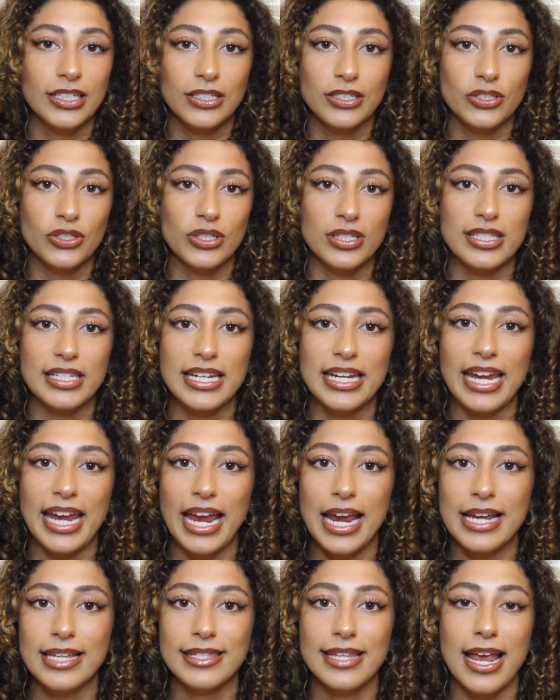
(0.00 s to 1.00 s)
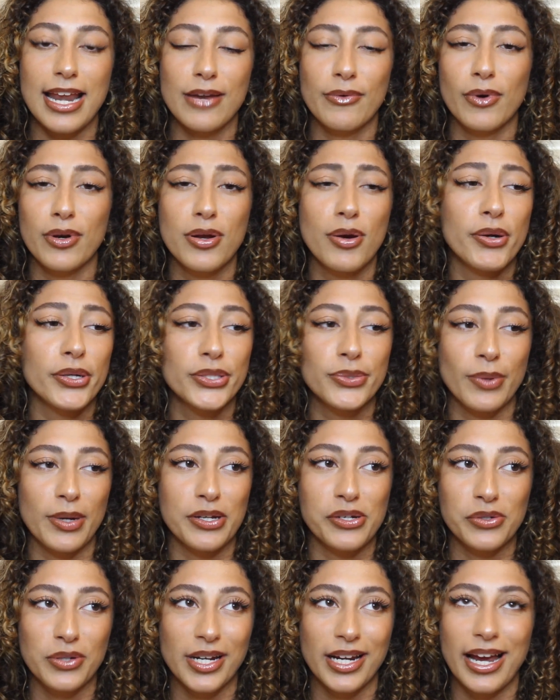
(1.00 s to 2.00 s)
just in case anyone was
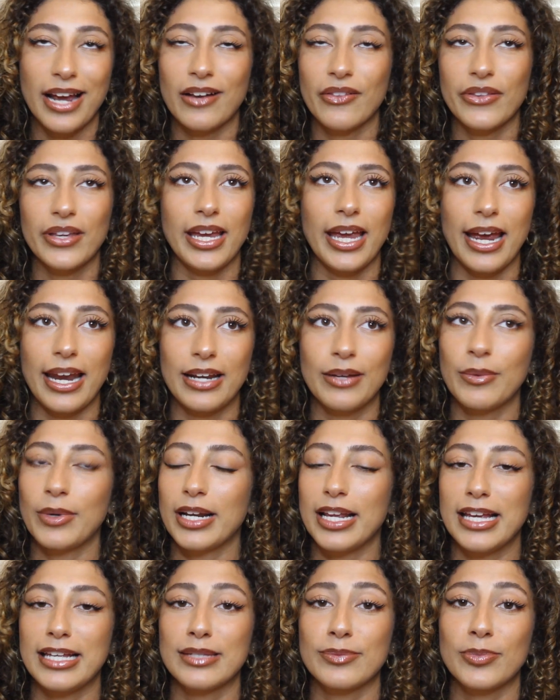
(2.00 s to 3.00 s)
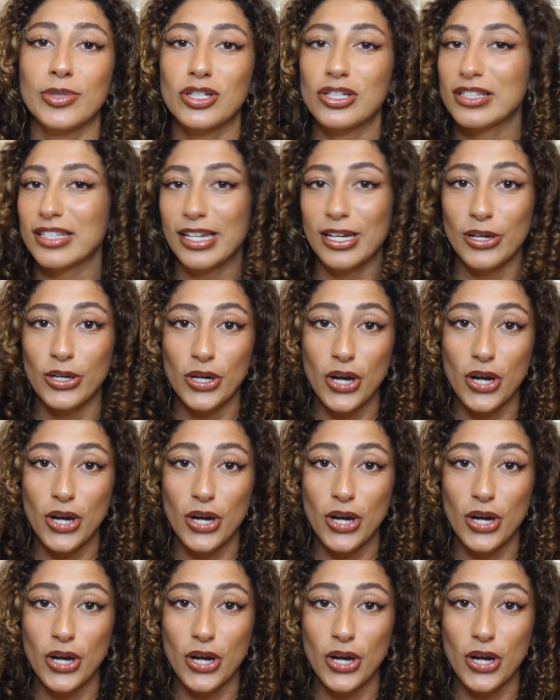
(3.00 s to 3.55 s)
wondering. I don't think anyone is, but just letting you